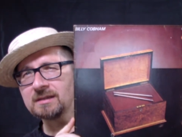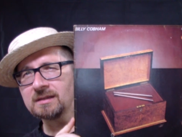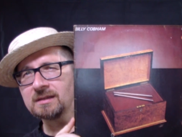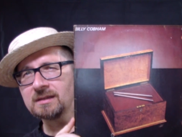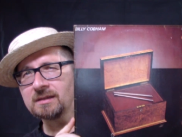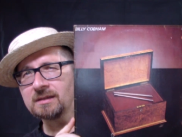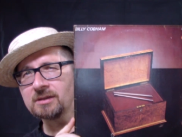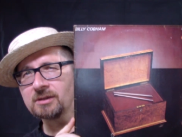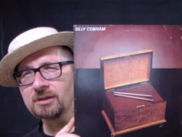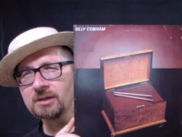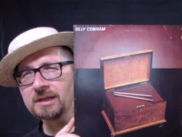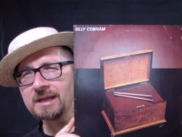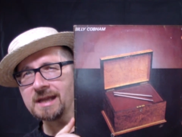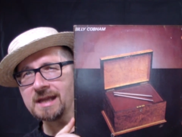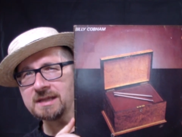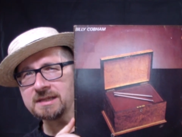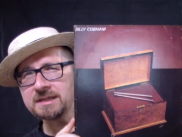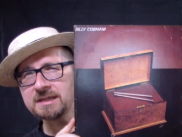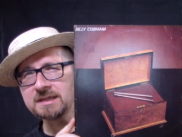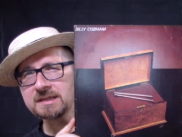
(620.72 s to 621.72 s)
in the early
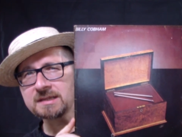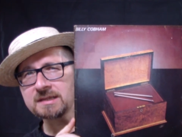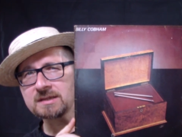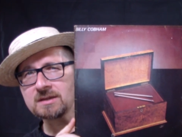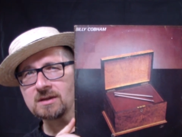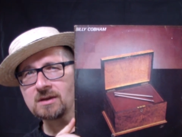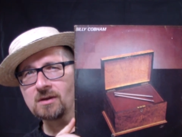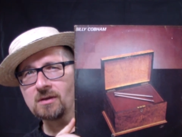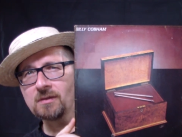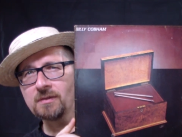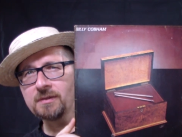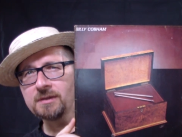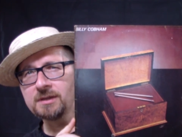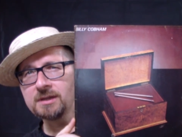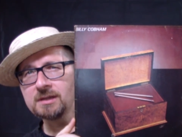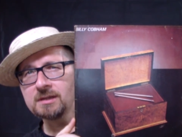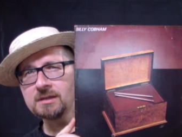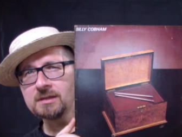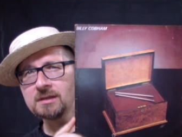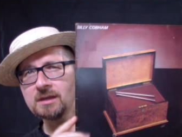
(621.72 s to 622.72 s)
80s on
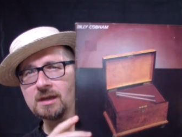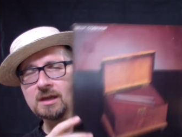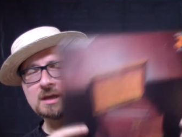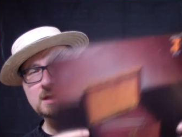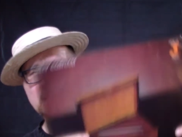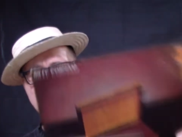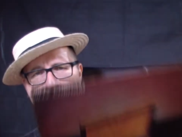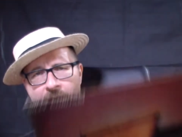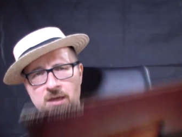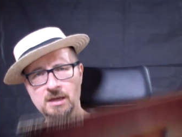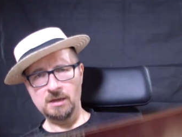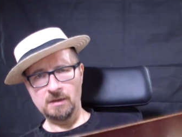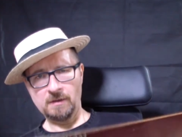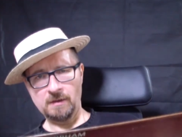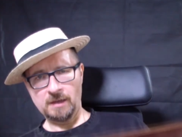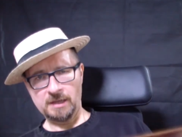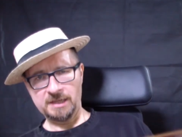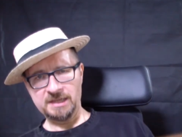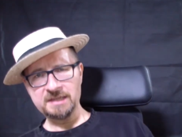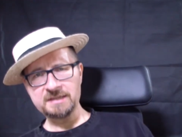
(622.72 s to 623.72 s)
the
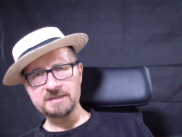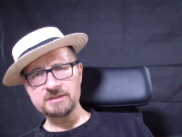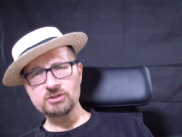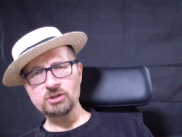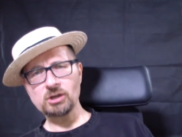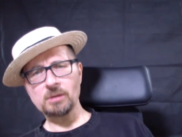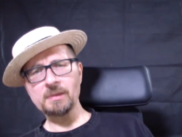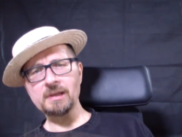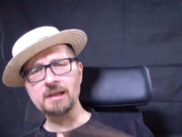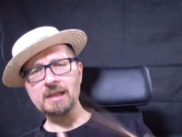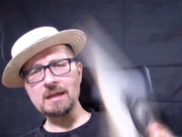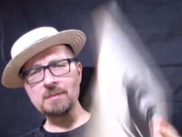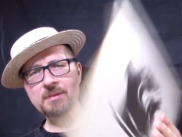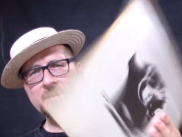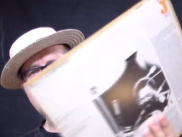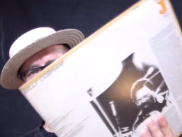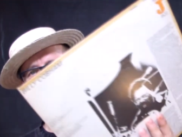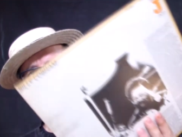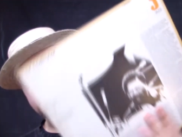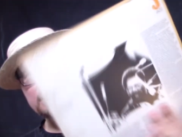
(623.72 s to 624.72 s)
East German
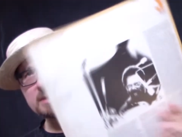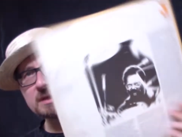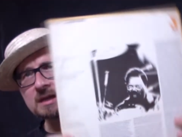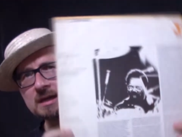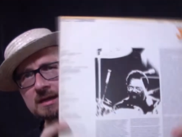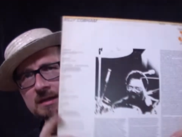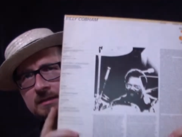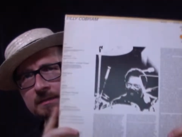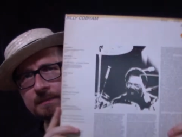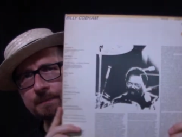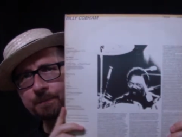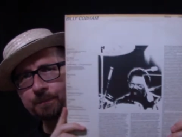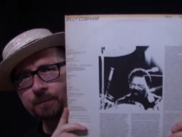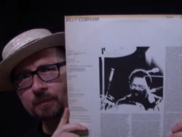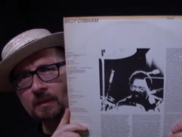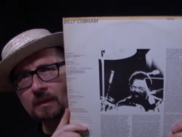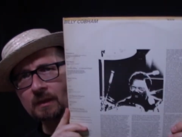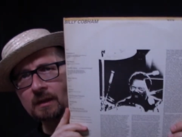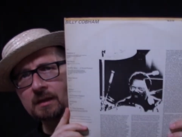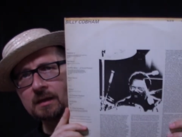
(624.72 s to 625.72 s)
label Amiga
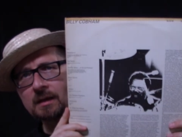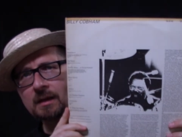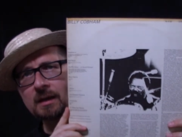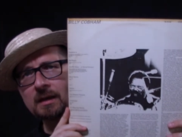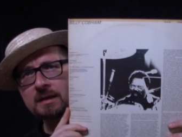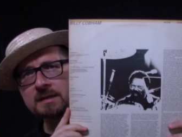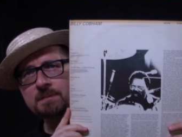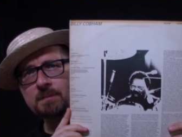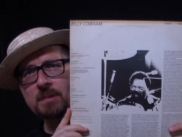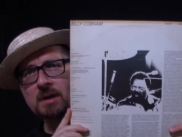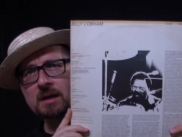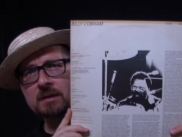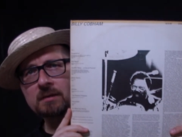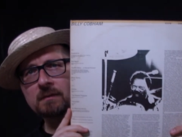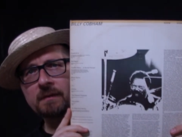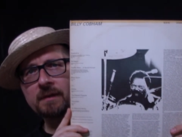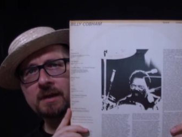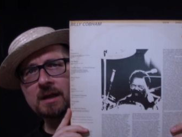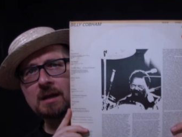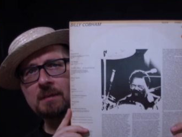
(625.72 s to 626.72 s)
uh, as part
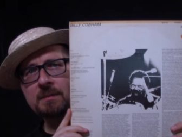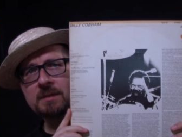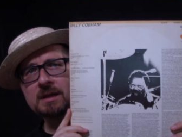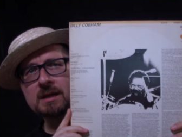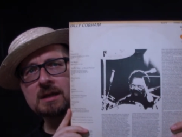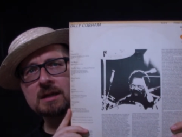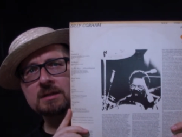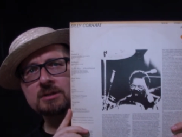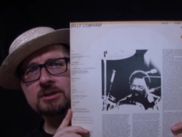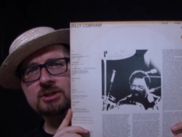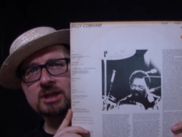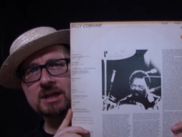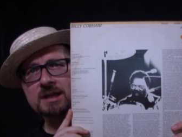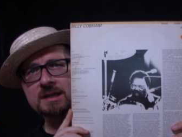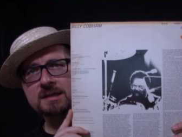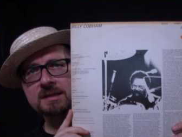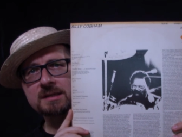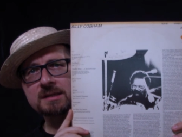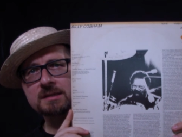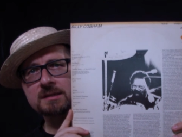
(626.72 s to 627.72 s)
of their Amiga
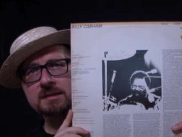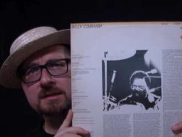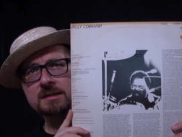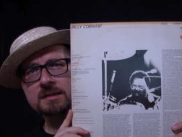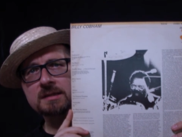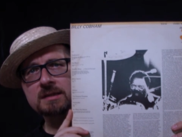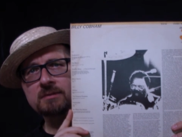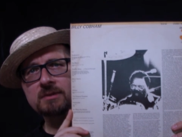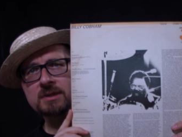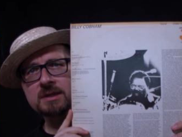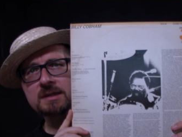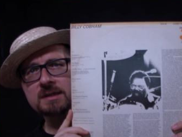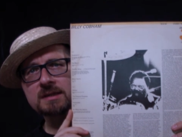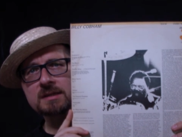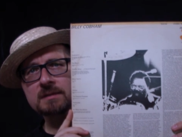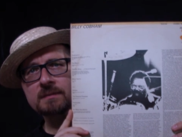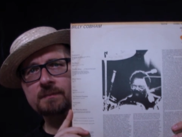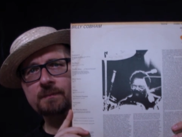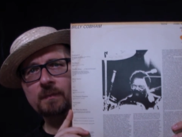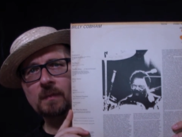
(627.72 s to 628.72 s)
Jazz
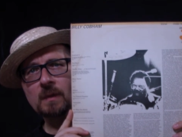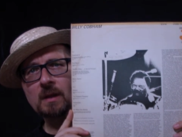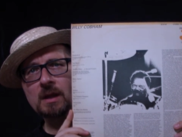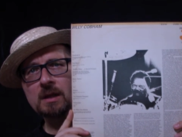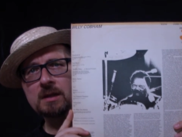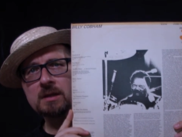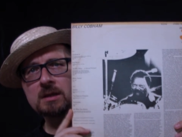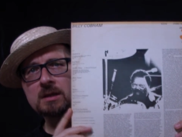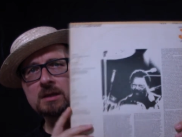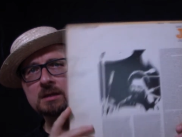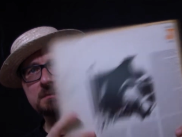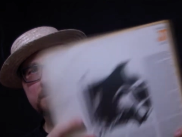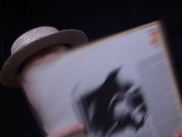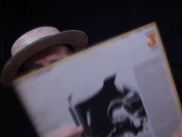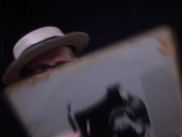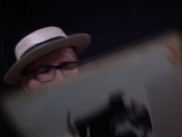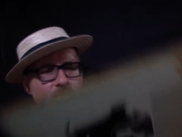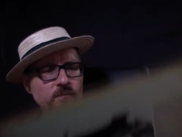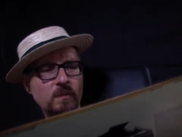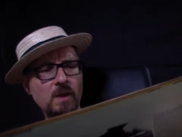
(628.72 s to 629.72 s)
series. And um,
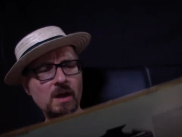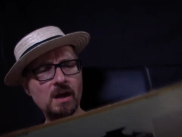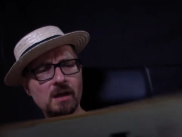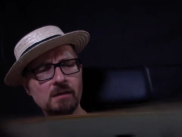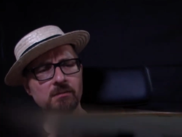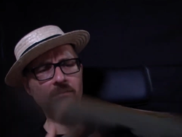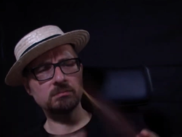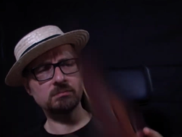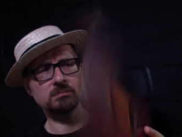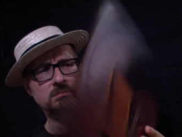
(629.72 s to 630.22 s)
yeah,